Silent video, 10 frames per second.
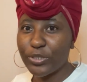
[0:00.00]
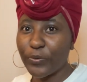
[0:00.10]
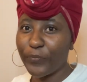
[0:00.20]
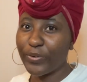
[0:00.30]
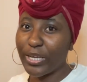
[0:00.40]

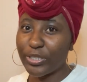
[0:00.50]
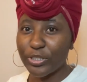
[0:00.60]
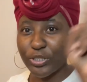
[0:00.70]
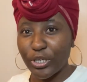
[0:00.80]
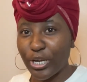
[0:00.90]
Don't forget to
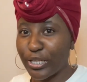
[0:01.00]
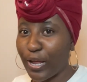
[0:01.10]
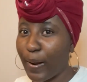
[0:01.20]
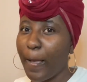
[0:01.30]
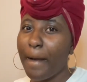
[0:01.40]
turn on that
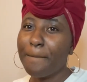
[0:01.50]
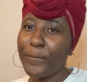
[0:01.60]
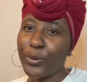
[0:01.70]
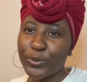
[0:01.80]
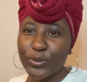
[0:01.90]

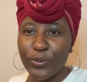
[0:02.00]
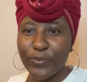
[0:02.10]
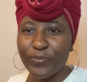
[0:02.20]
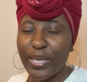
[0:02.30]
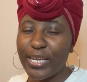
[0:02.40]
post
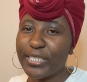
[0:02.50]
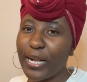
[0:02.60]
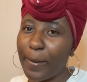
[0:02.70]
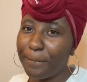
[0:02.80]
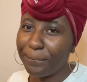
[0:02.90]

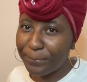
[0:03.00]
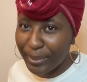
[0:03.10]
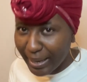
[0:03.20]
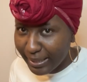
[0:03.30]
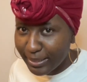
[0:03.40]
notification
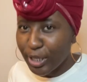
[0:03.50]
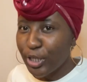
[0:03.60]
bell